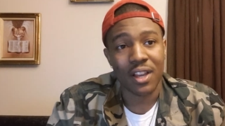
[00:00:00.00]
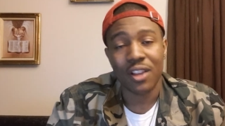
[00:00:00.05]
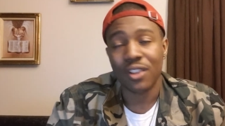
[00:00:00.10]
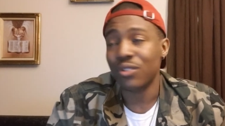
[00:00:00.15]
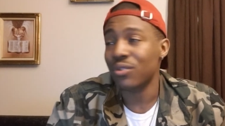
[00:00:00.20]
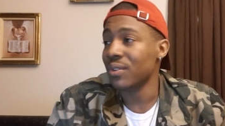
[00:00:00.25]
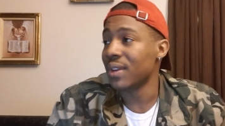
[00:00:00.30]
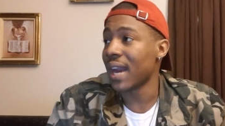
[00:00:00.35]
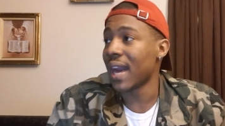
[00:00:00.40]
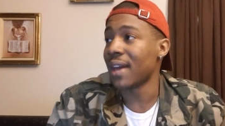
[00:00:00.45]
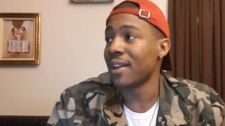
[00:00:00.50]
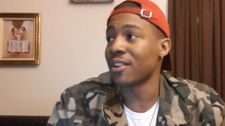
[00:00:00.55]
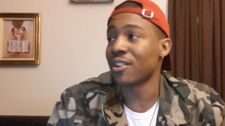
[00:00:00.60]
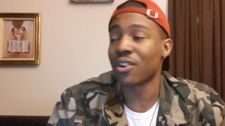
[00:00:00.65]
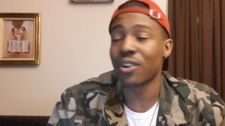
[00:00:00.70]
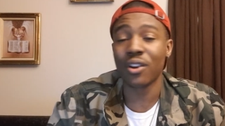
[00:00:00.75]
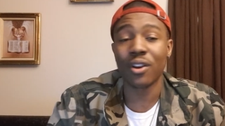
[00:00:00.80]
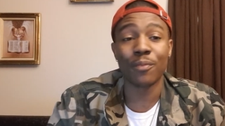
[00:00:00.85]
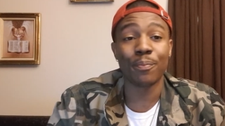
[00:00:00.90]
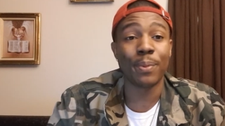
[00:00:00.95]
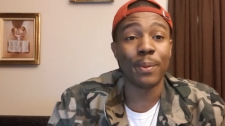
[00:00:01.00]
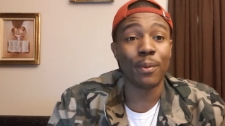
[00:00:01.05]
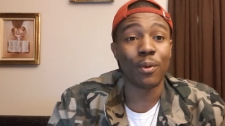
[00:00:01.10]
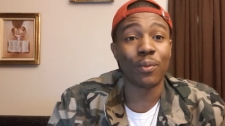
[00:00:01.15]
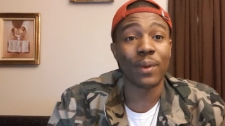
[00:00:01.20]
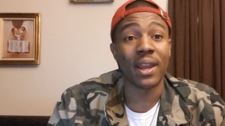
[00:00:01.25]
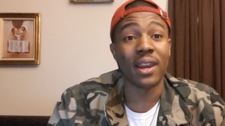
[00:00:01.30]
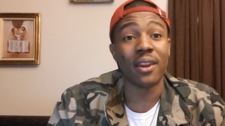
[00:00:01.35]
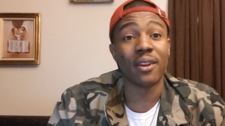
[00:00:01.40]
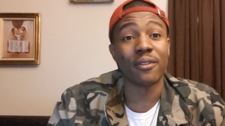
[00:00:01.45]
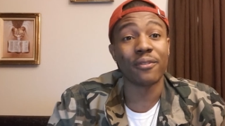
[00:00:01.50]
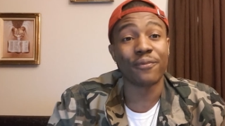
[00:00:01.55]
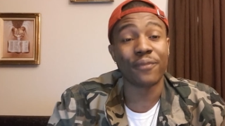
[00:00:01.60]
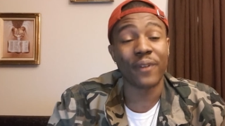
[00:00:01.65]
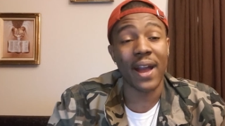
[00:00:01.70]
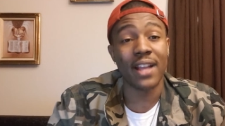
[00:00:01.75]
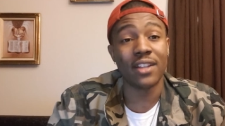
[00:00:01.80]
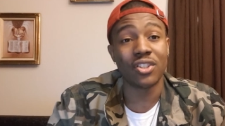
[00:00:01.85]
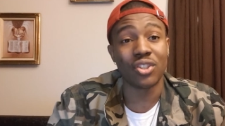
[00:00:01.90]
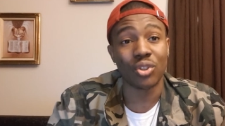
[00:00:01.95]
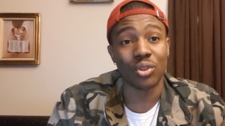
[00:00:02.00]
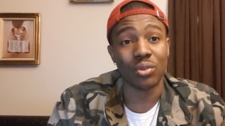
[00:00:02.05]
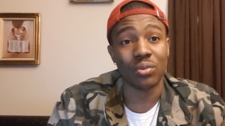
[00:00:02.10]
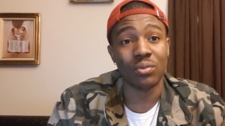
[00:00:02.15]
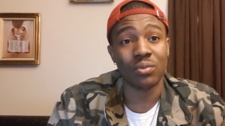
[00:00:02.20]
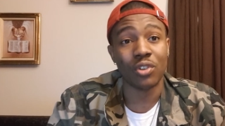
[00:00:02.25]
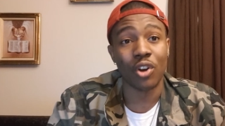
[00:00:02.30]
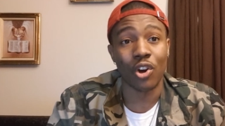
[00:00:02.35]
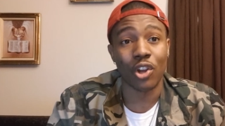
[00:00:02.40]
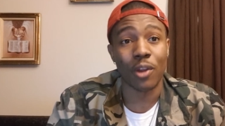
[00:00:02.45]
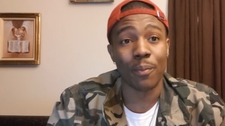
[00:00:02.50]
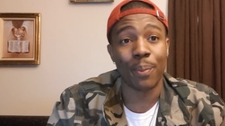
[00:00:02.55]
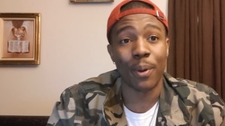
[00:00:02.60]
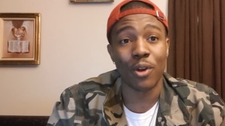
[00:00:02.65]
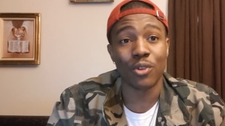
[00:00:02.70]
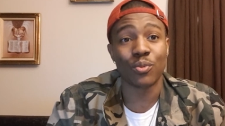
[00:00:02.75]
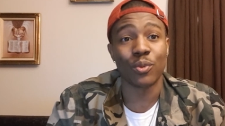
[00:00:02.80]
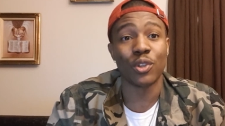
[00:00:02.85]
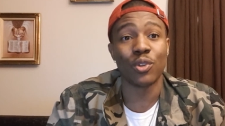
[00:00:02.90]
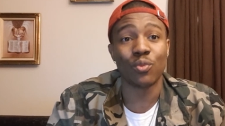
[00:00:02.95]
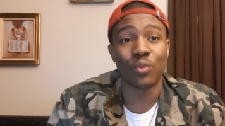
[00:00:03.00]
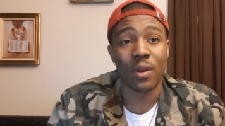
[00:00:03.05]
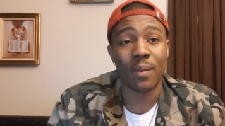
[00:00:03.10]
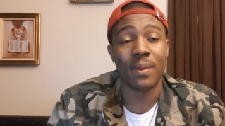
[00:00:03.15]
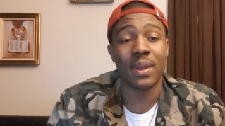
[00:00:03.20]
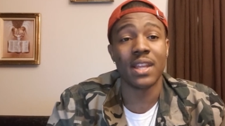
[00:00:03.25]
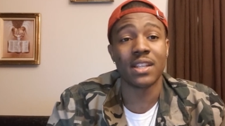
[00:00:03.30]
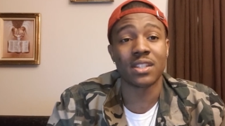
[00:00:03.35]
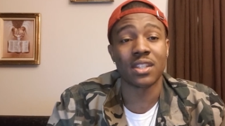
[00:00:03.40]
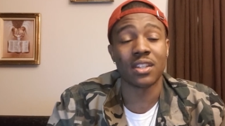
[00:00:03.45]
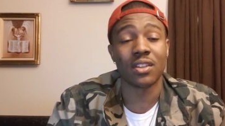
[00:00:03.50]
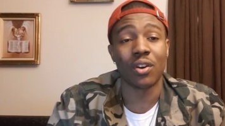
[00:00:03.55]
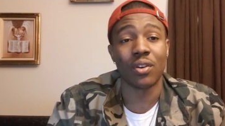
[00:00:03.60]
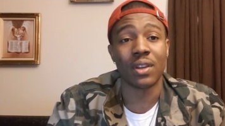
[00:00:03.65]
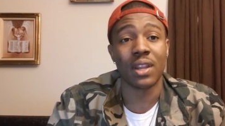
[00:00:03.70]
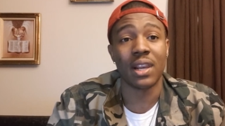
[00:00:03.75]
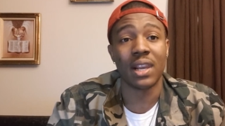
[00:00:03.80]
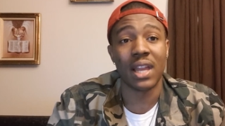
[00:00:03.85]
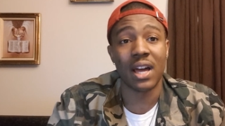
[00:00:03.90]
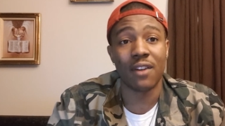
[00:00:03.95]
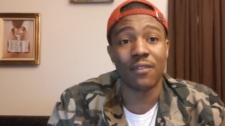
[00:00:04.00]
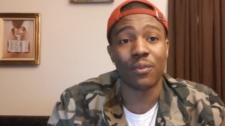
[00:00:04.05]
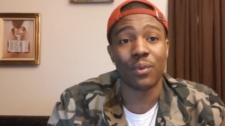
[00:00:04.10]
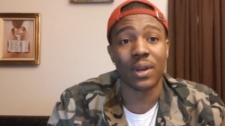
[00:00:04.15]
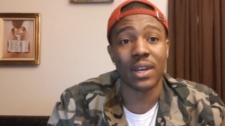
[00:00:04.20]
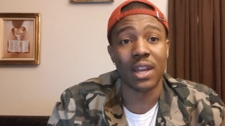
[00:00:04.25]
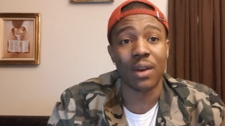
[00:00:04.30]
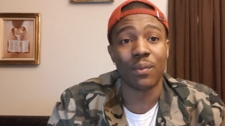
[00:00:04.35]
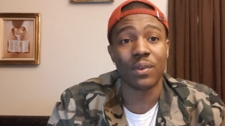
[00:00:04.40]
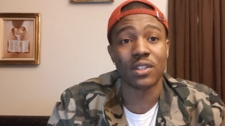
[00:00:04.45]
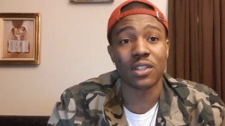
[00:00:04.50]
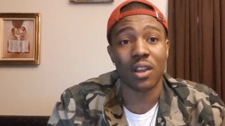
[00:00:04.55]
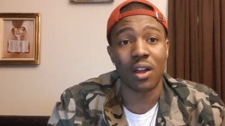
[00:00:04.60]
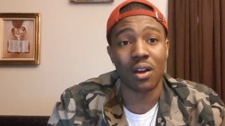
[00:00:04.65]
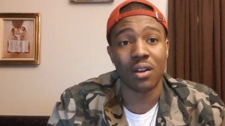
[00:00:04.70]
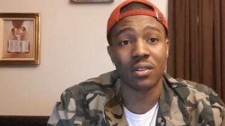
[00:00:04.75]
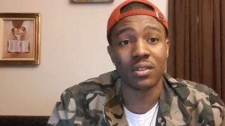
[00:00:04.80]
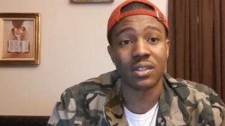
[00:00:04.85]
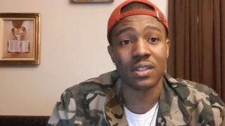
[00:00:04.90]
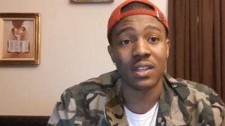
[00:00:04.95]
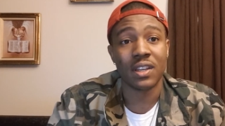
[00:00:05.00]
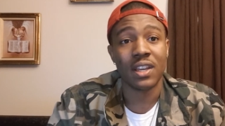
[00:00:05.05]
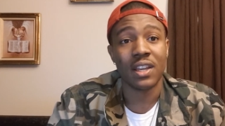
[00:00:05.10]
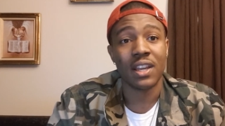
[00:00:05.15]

You got girl people ready to fight you on a post where you reminiscing on a loved one that was lost